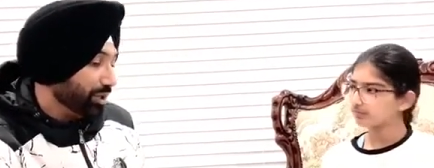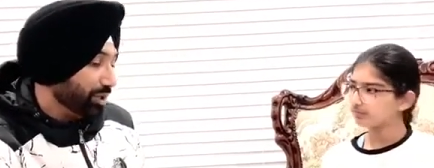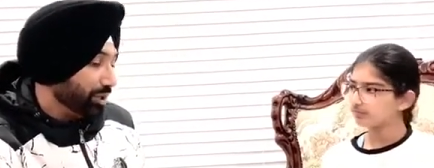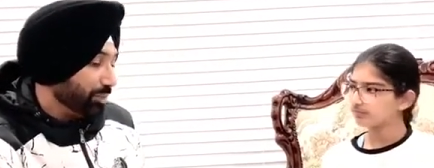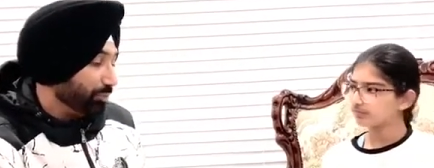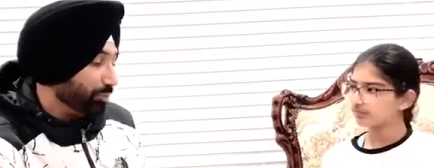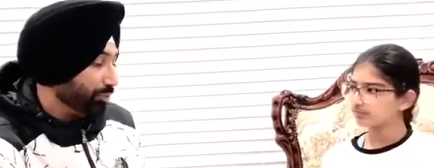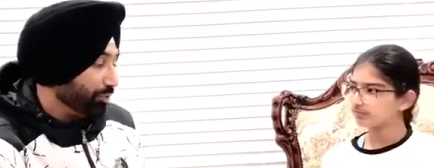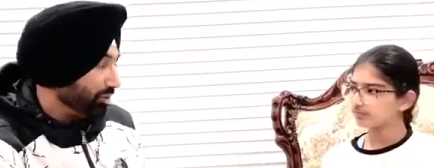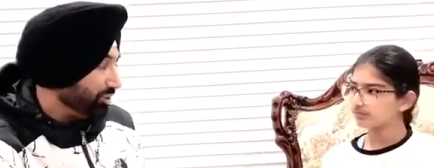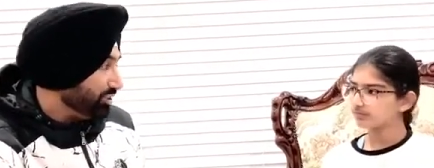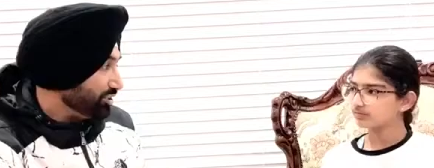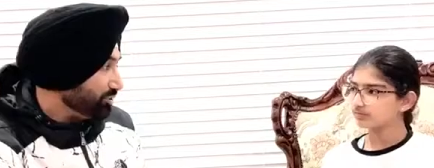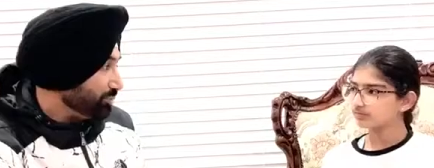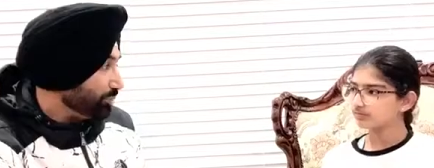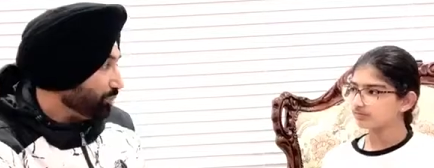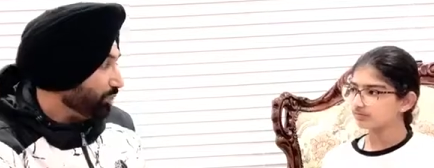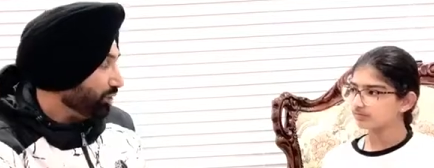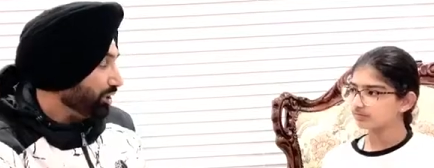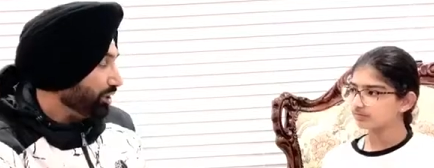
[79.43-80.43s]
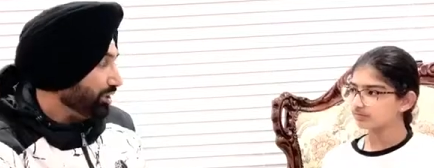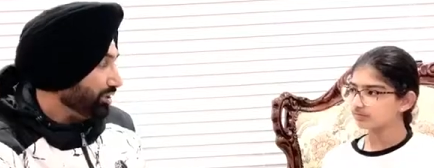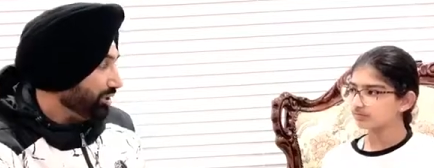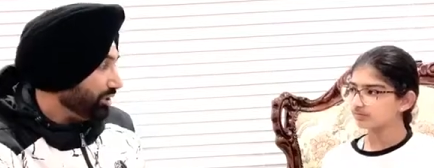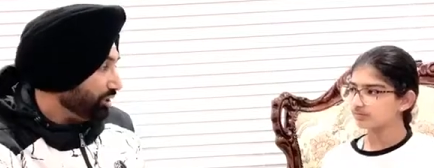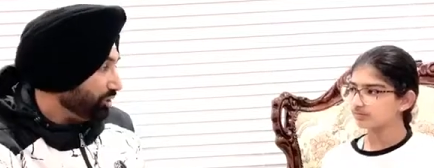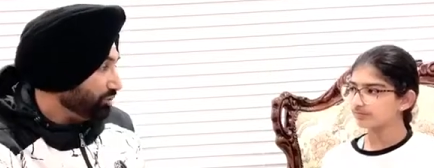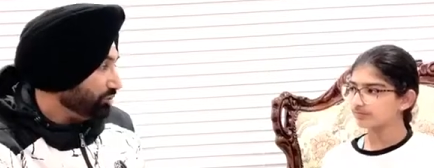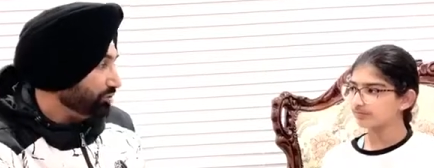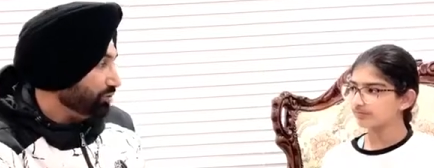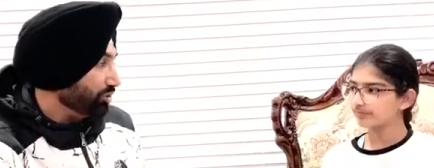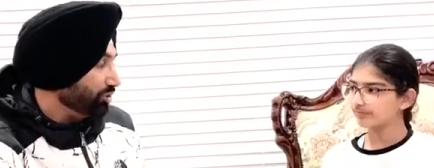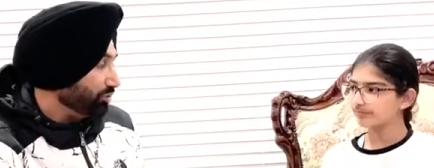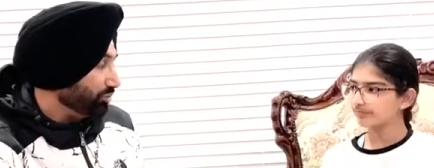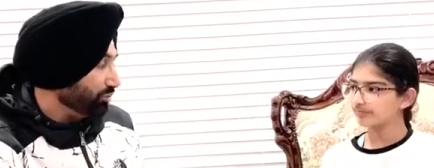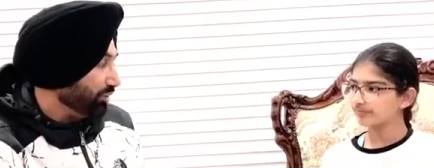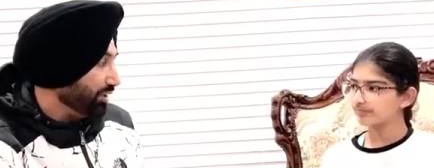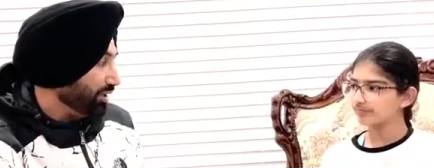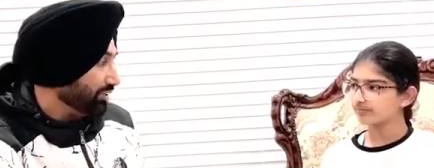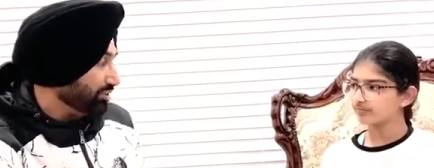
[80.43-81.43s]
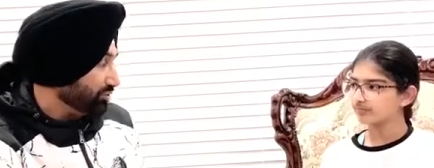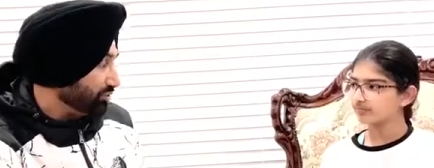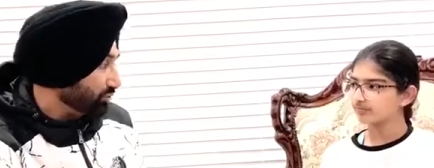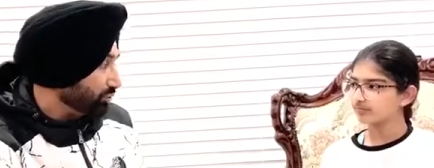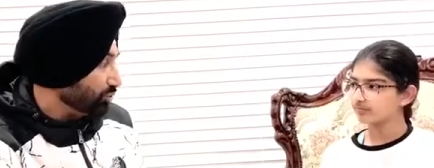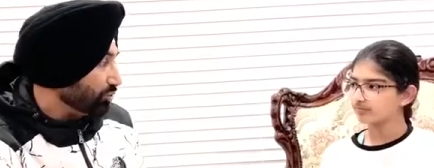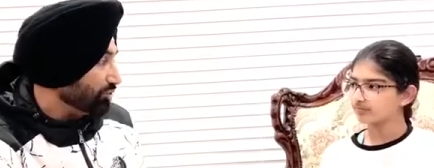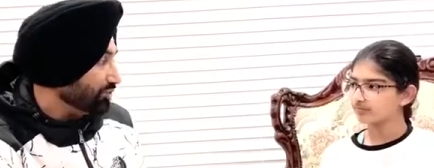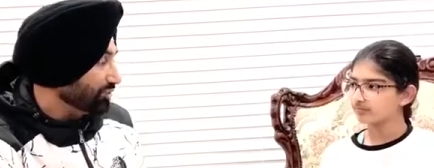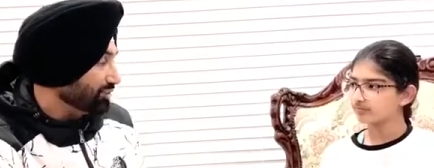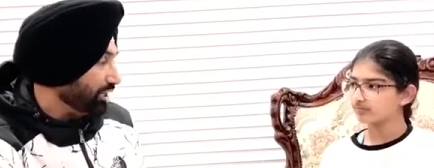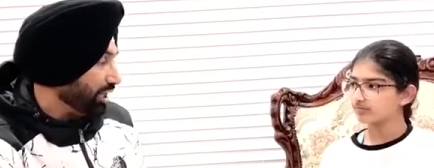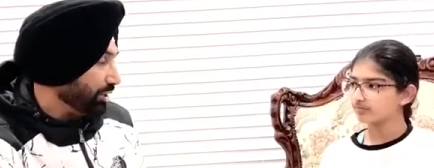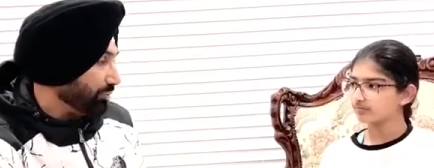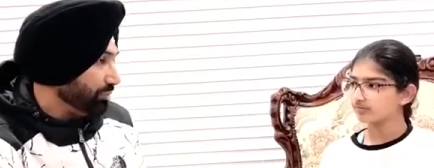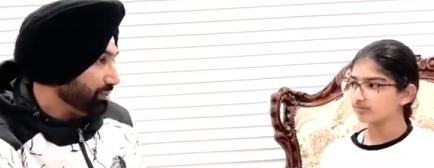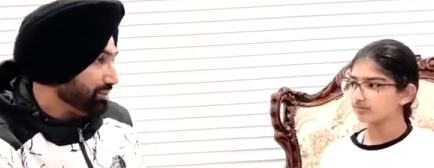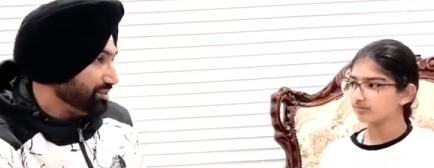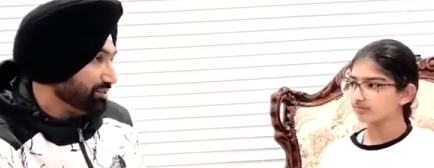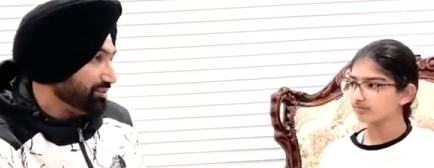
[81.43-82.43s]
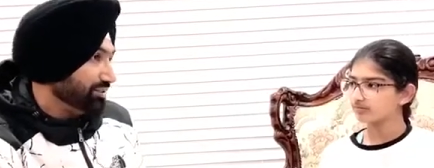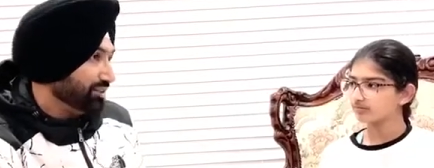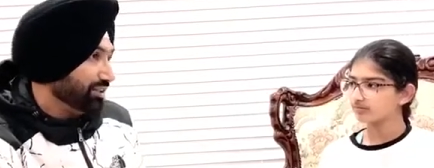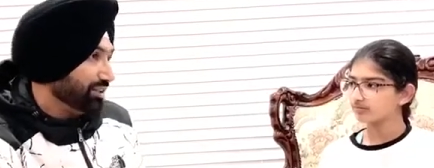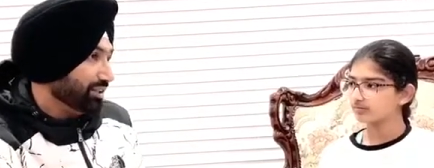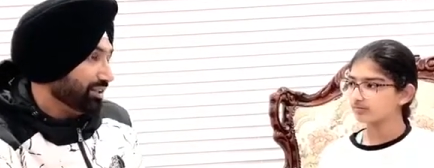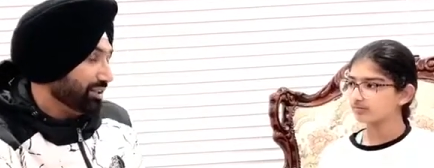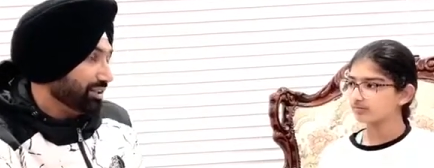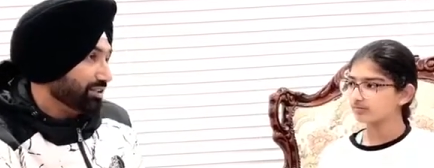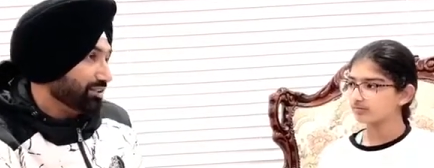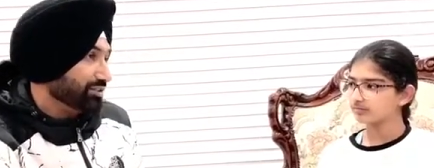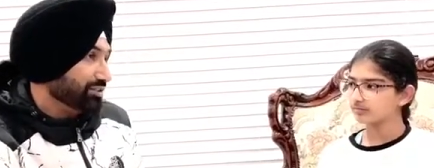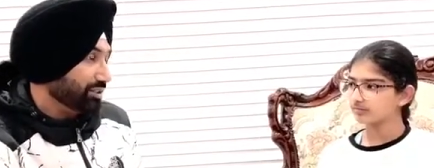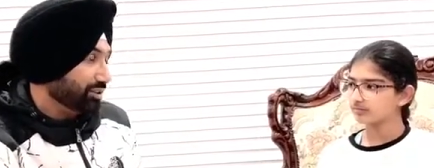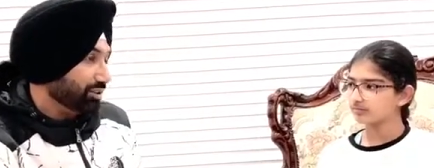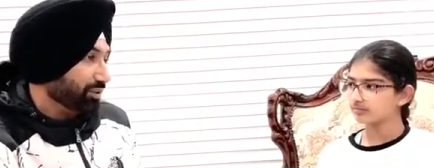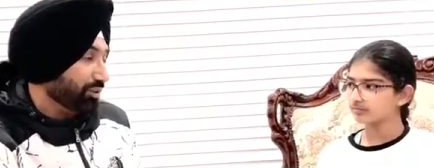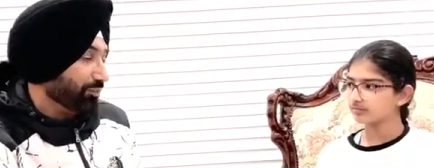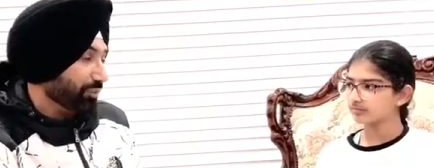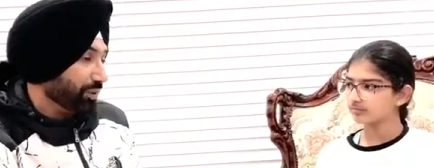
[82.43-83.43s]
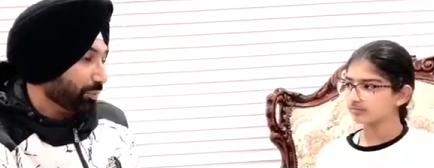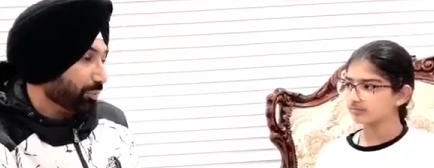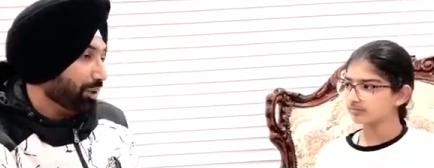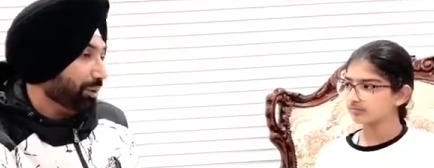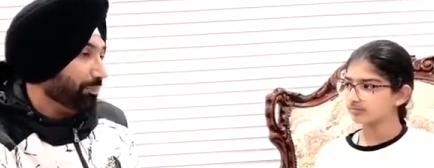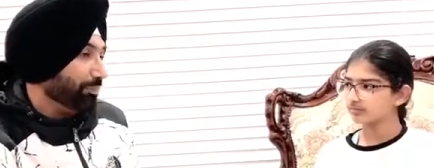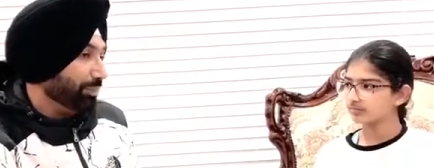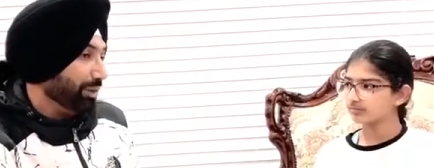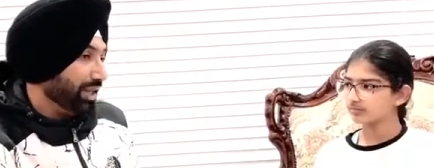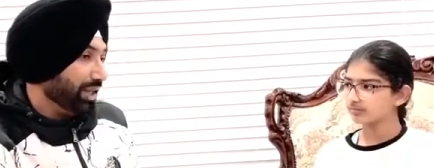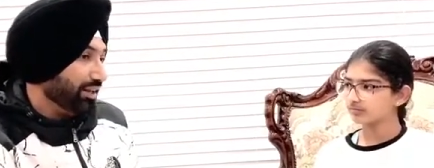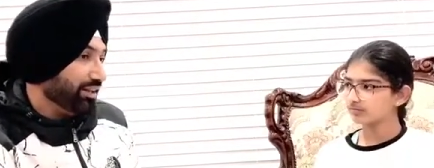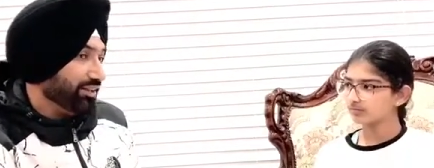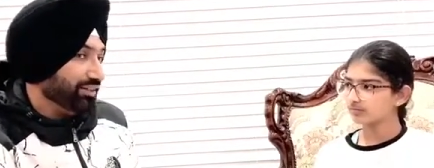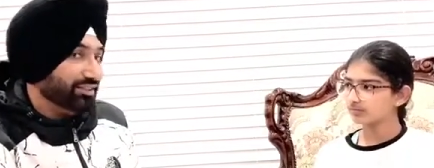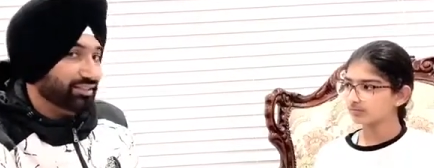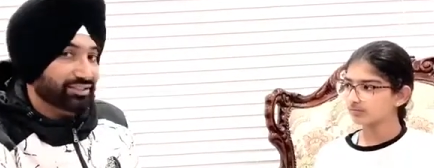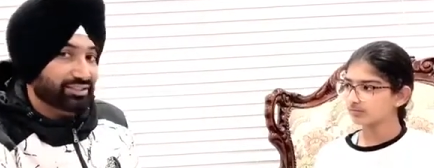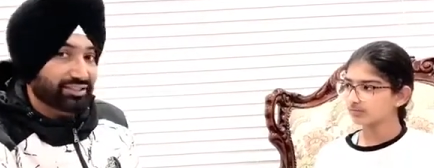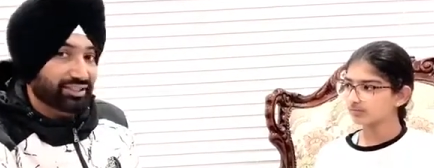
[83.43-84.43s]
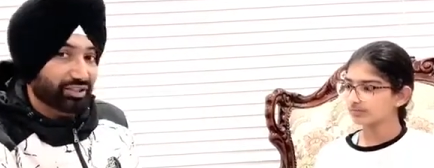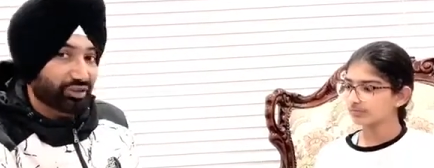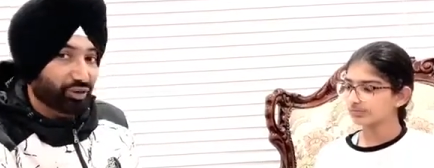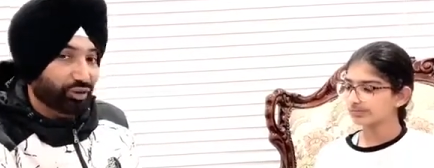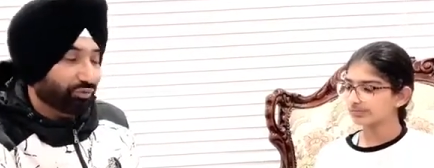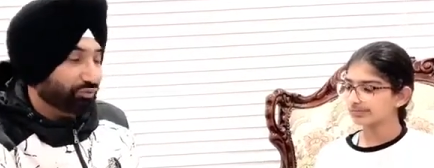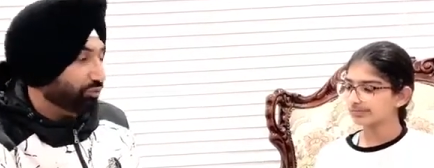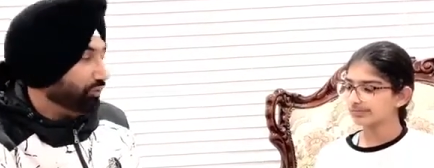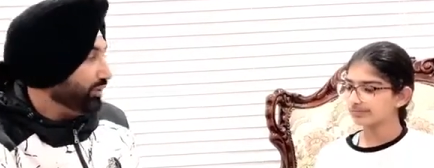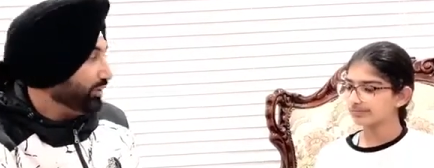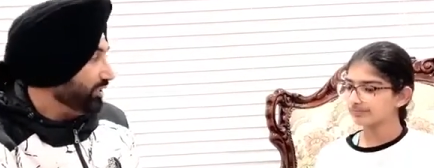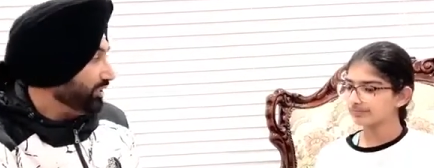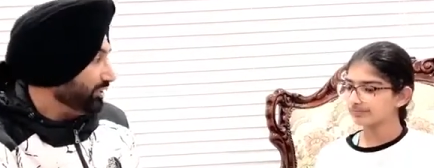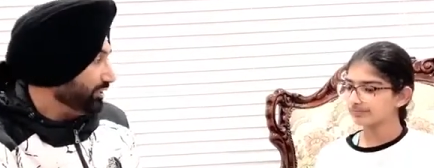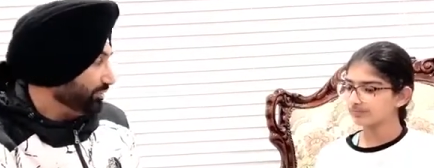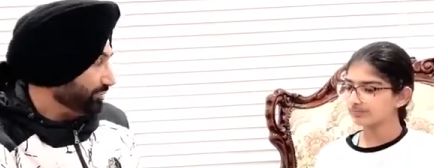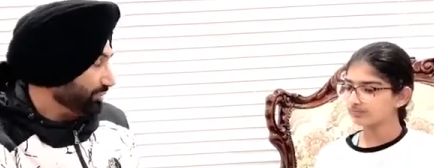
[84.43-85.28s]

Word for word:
Speaker 1: put this book in the New South Wales school syllabus so we are planning this thing hopefully